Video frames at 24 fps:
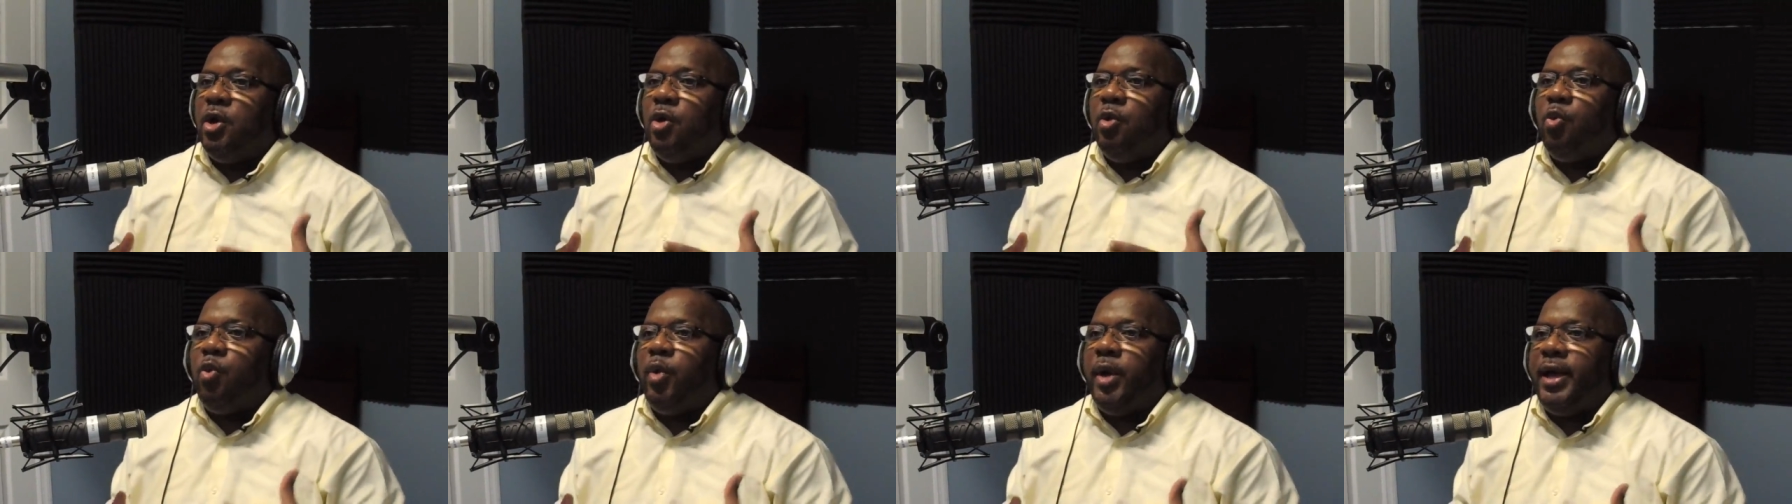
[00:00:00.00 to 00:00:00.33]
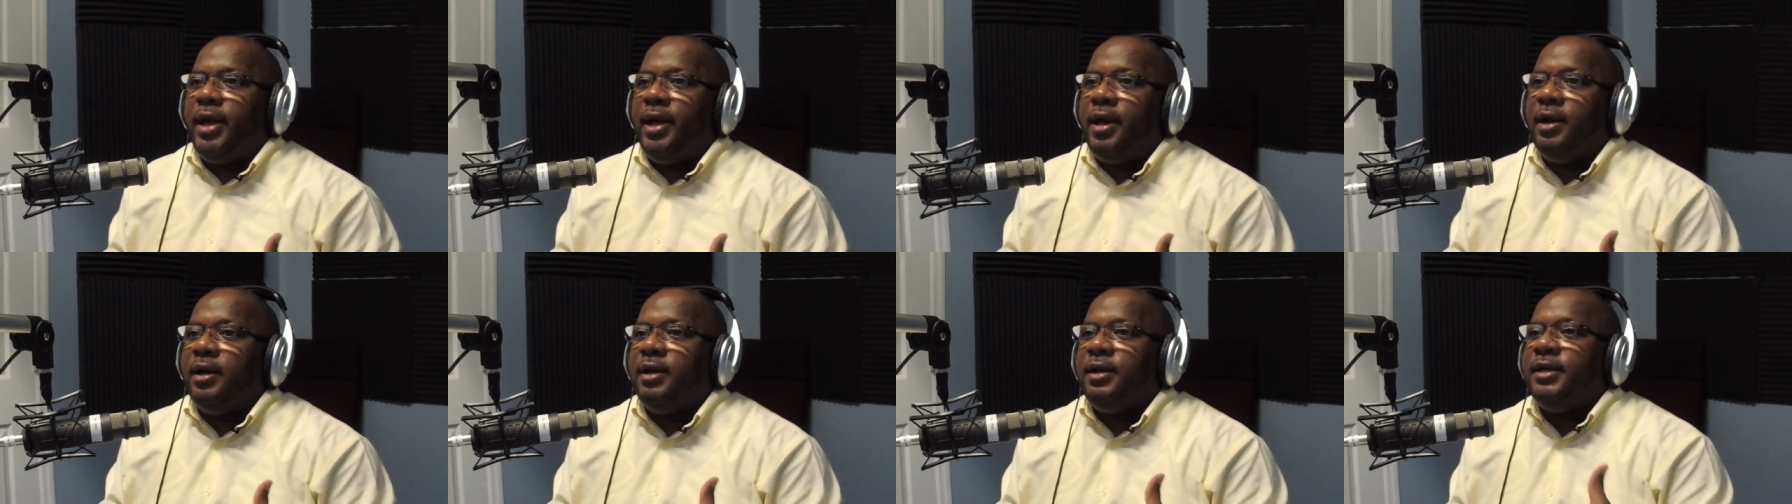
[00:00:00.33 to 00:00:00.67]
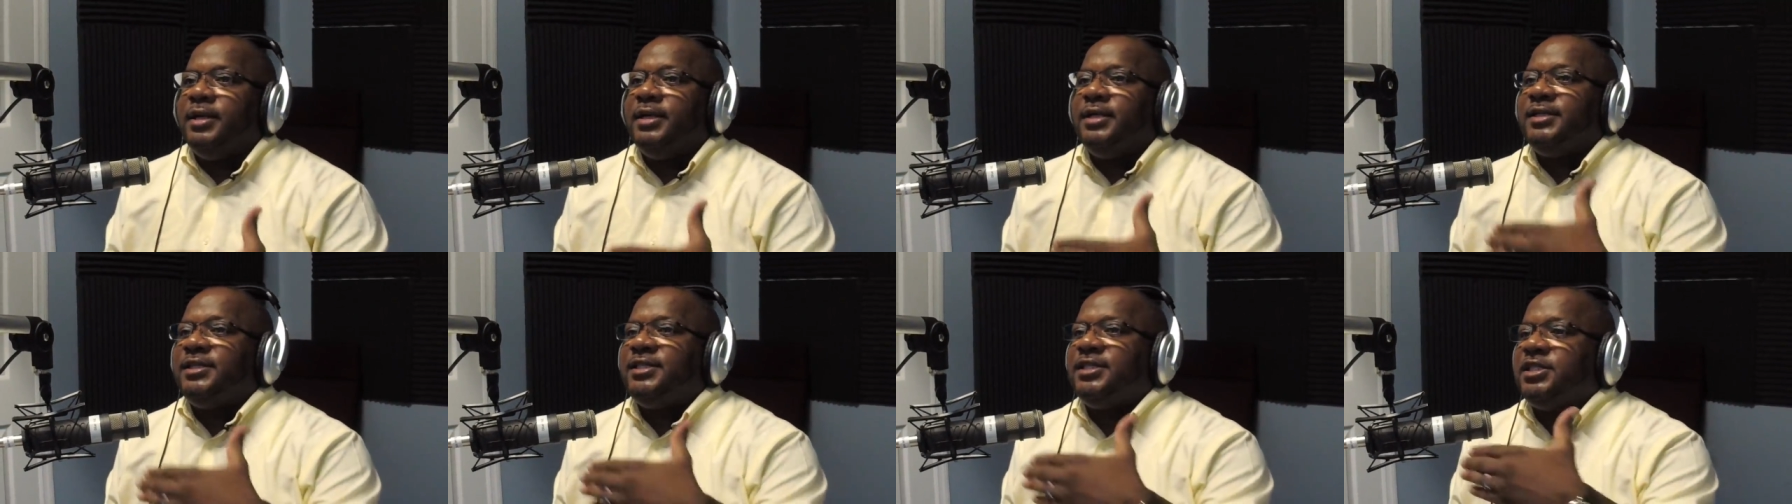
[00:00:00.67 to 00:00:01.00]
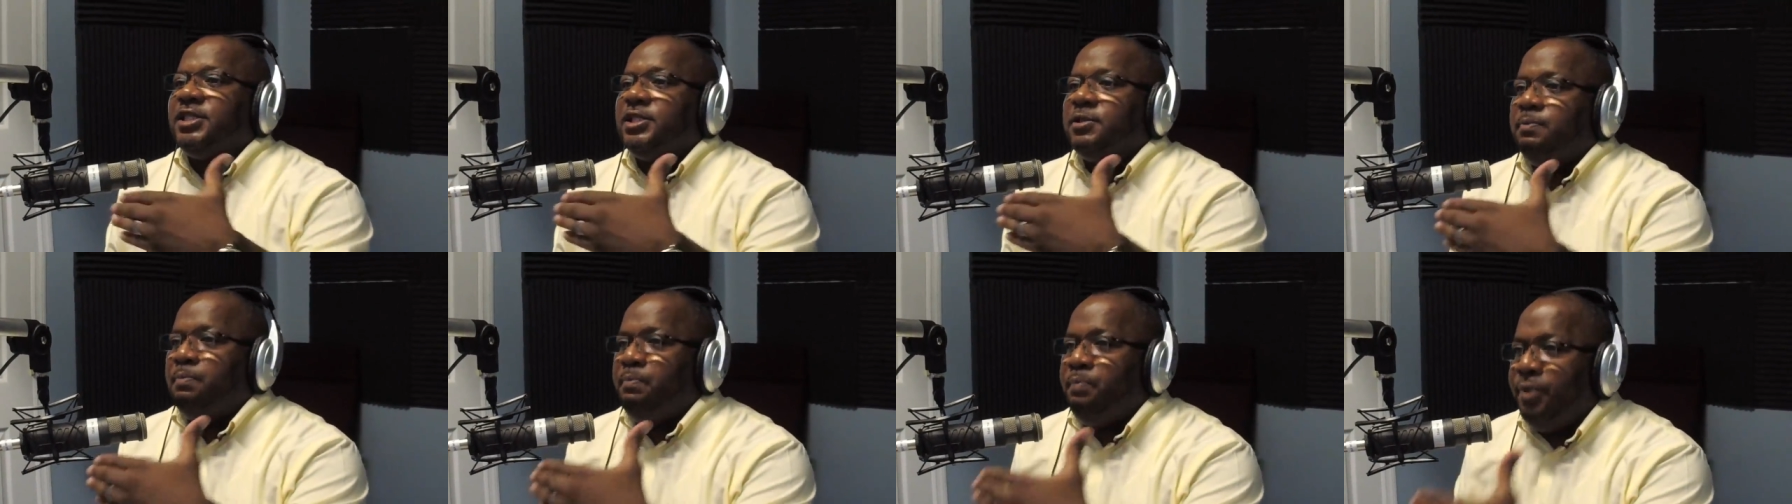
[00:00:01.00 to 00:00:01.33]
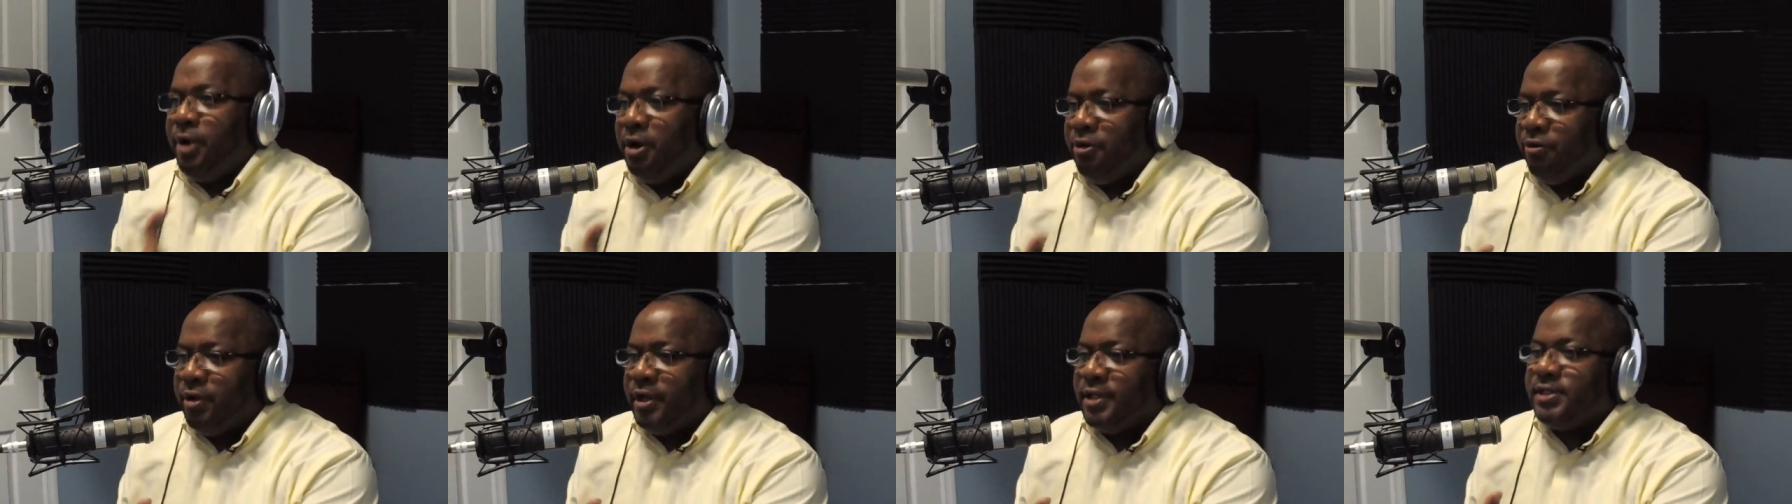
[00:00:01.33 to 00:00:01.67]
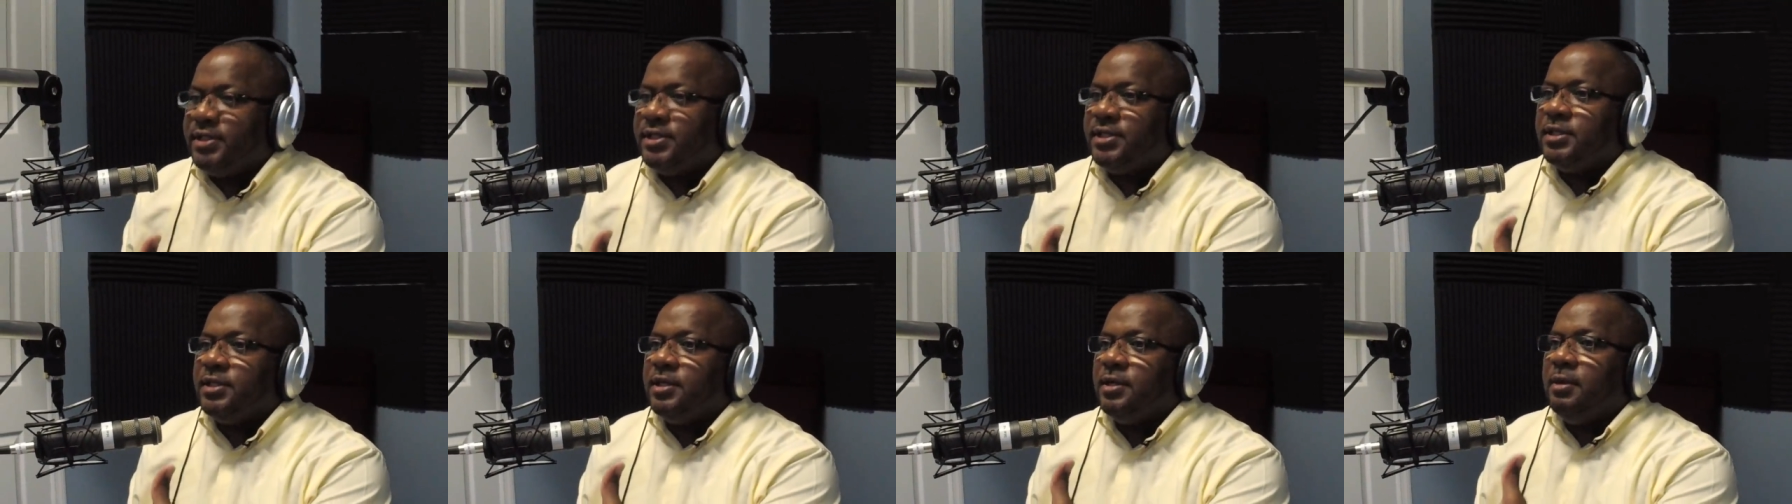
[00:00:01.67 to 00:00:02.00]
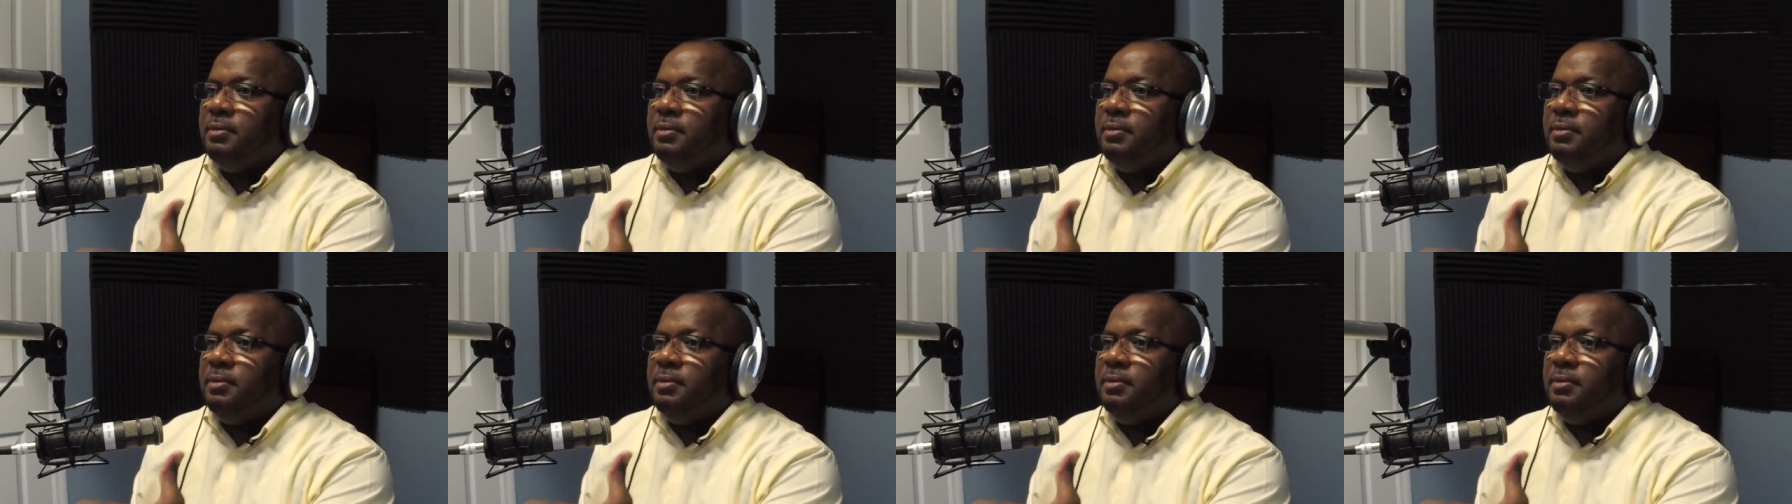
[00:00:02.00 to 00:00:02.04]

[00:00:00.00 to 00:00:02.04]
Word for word: where spirits